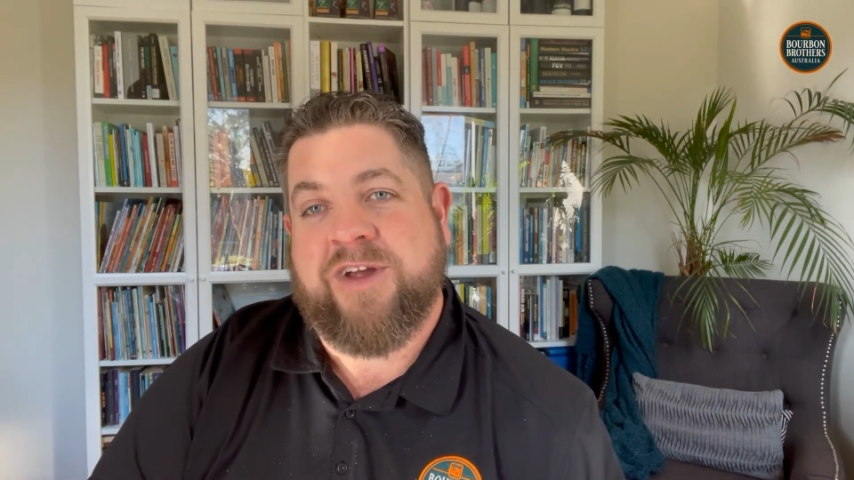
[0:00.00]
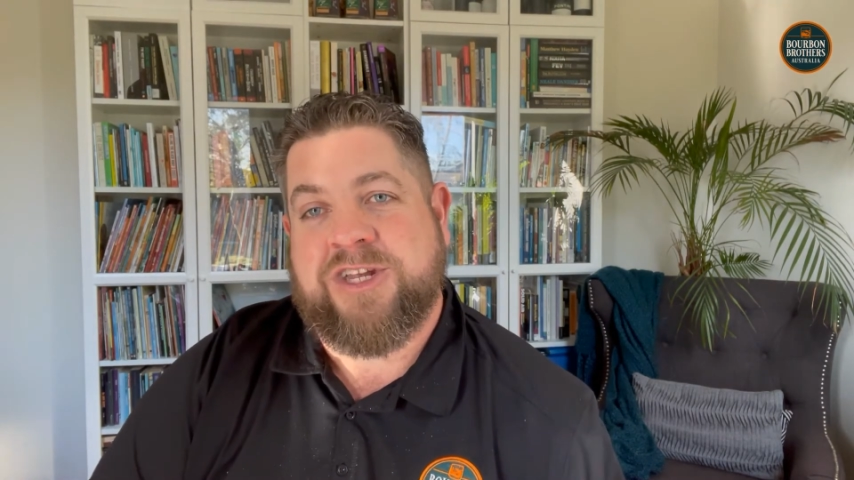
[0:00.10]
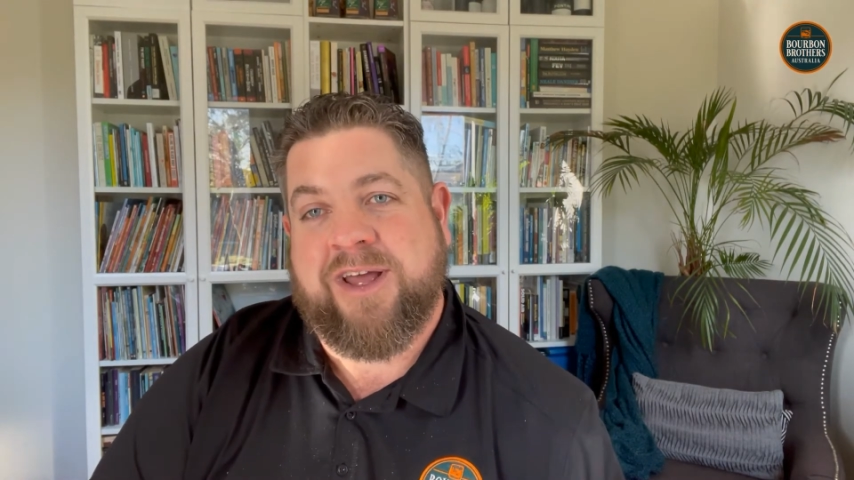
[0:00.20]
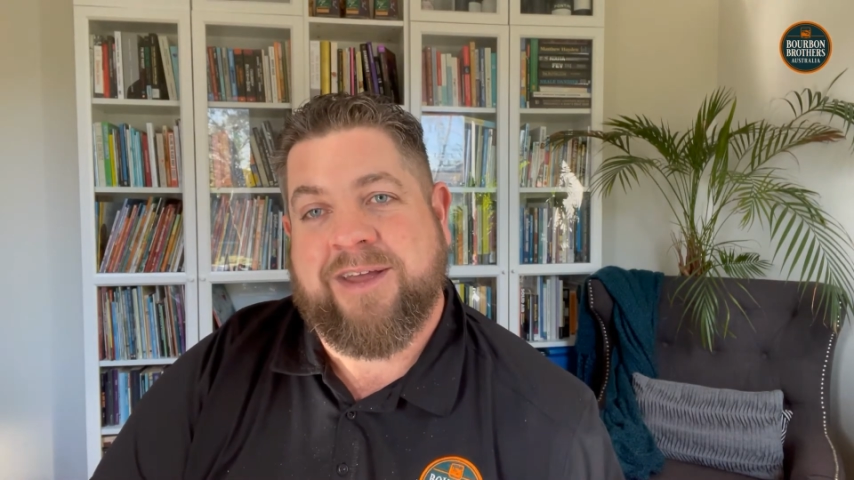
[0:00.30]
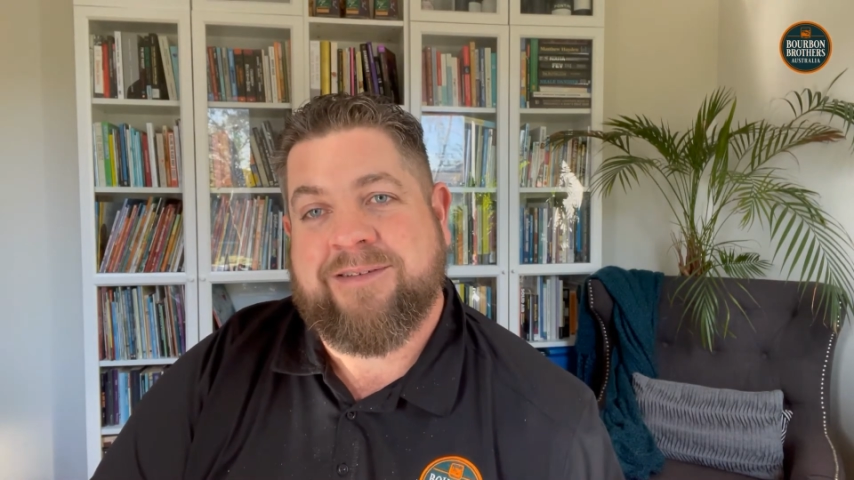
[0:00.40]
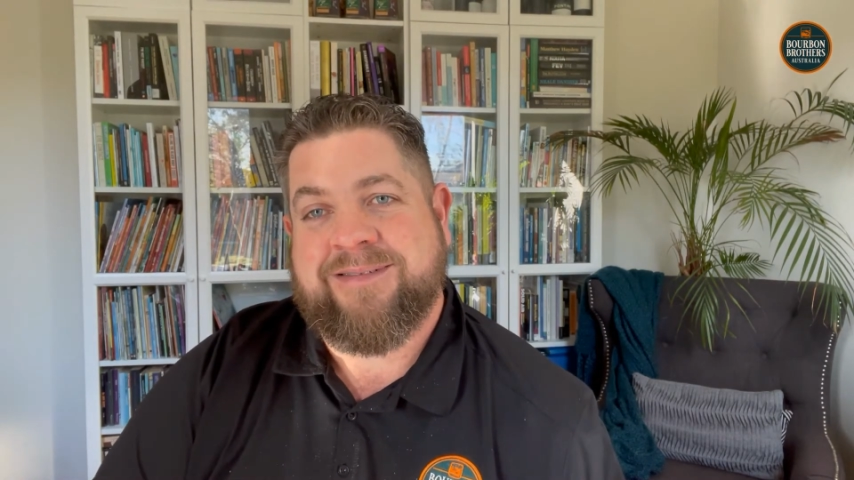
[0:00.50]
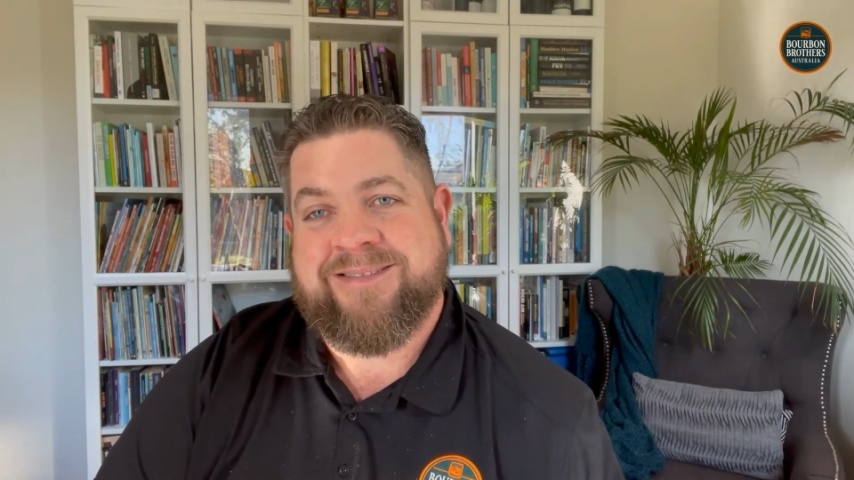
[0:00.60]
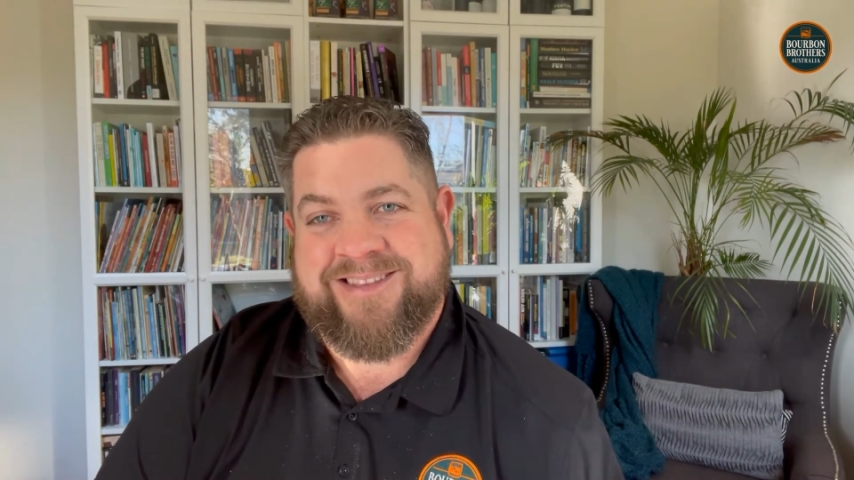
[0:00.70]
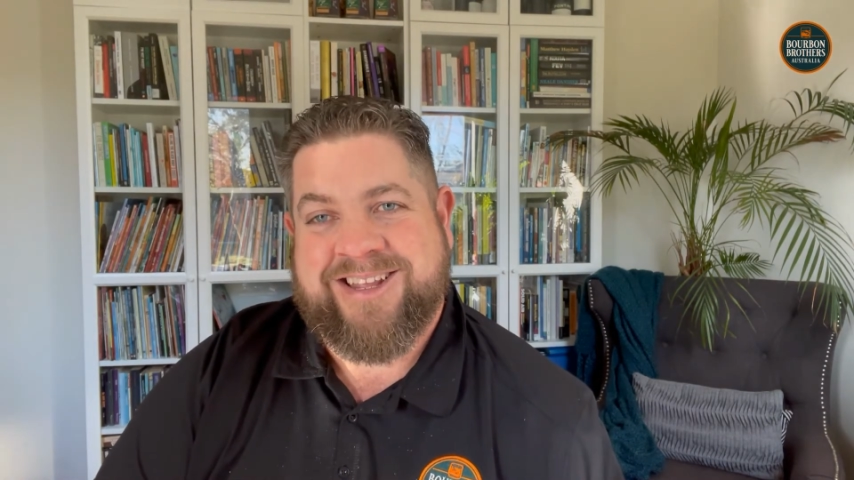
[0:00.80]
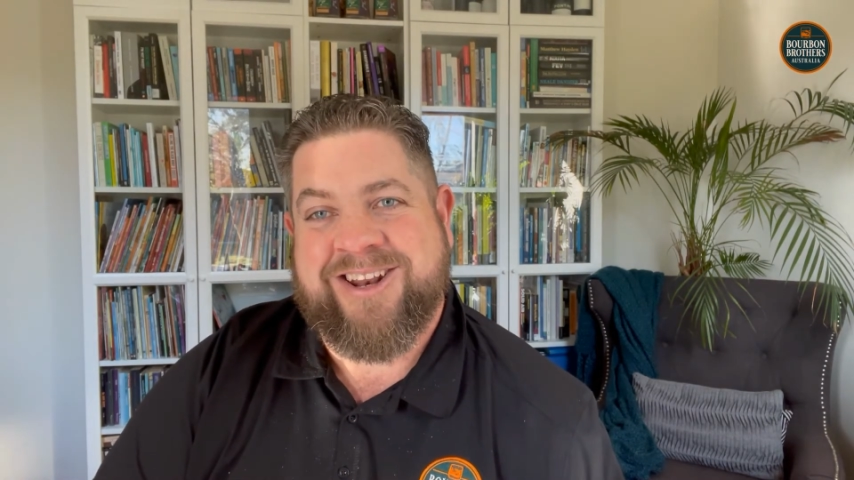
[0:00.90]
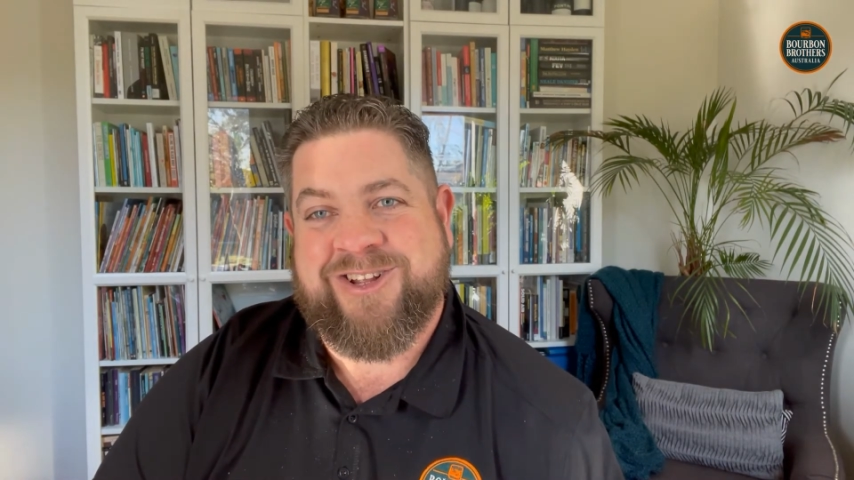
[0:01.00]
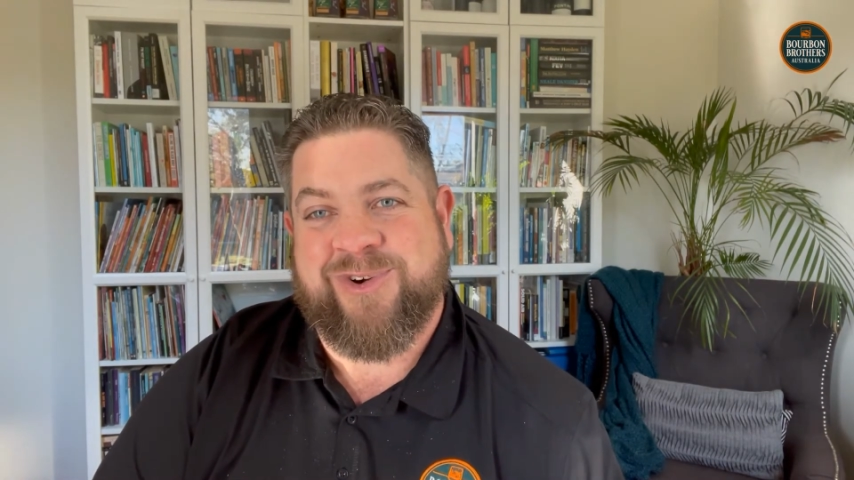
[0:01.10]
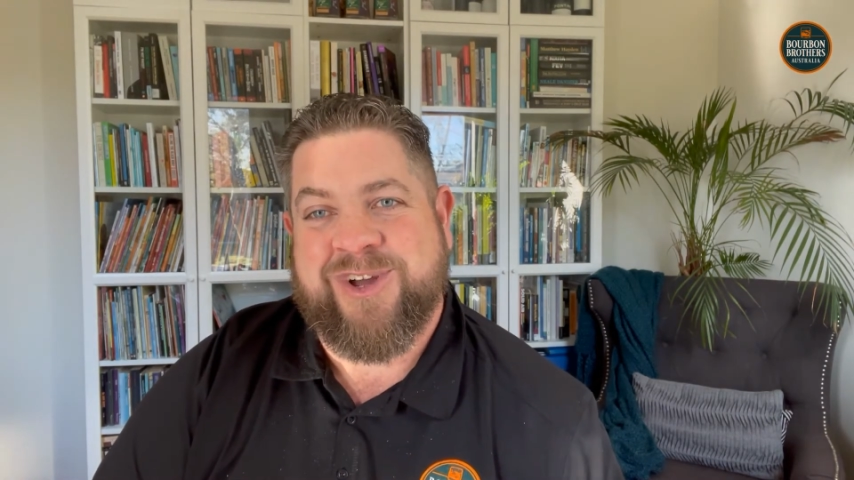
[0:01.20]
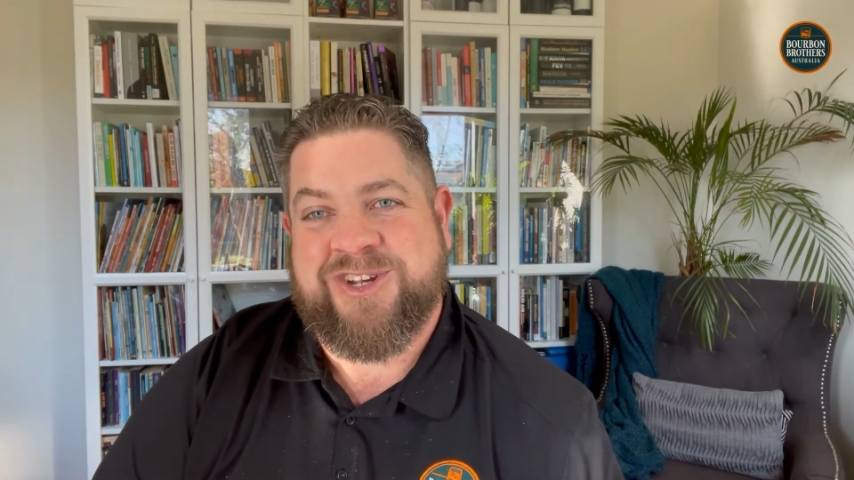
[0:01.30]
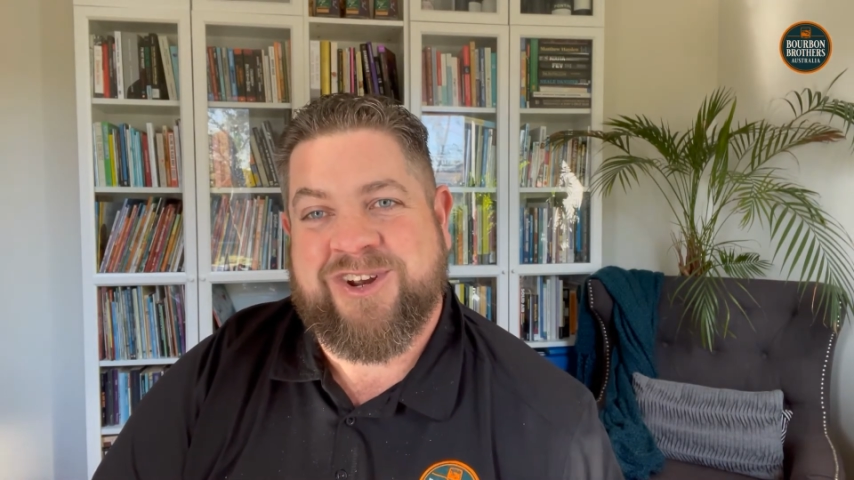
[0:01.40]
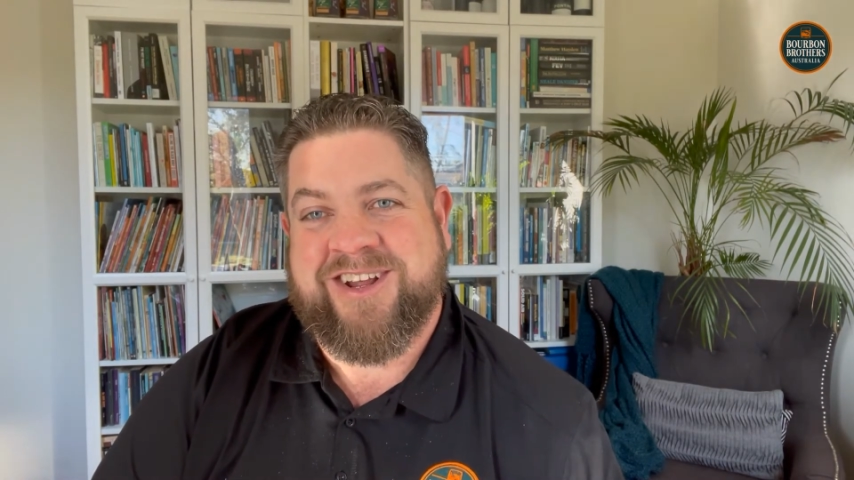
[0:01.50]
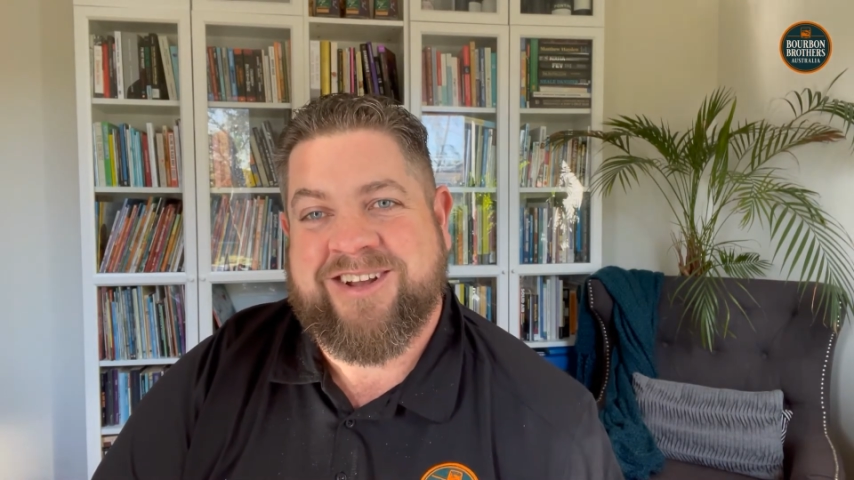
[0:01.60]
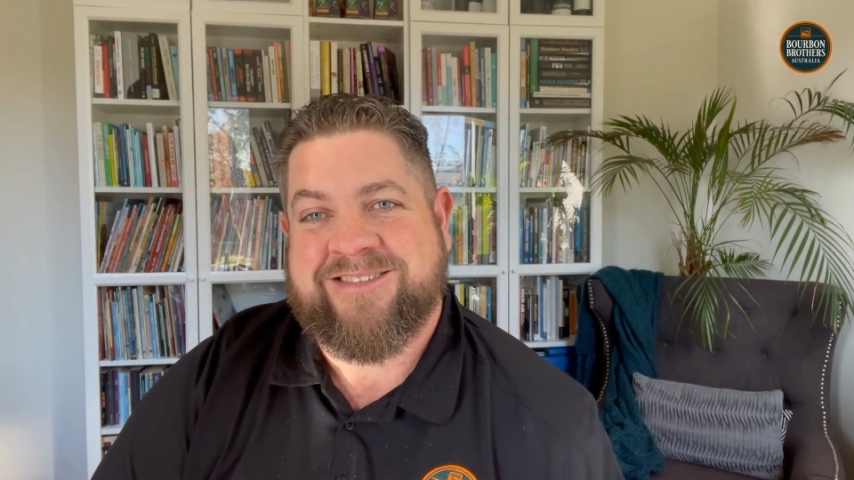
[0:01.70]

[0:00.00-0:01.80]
each other and enjoy your journey.